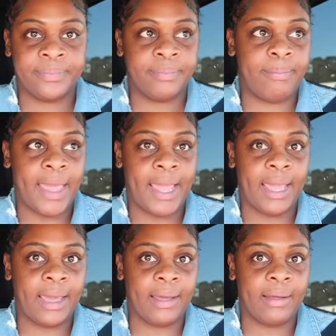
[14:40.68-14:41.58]

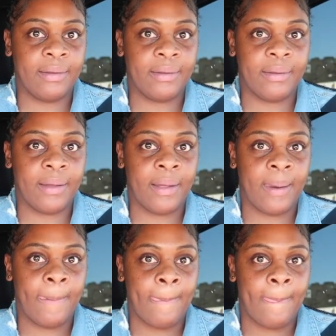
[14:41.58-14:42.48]
Bad.
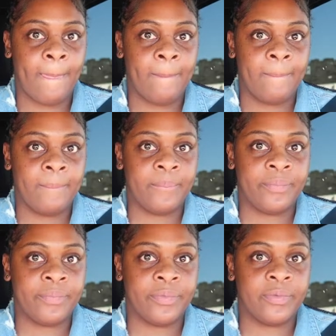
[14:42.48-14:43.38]

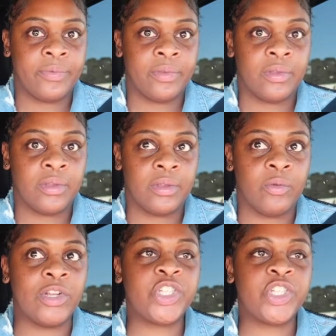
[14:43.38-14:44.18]
What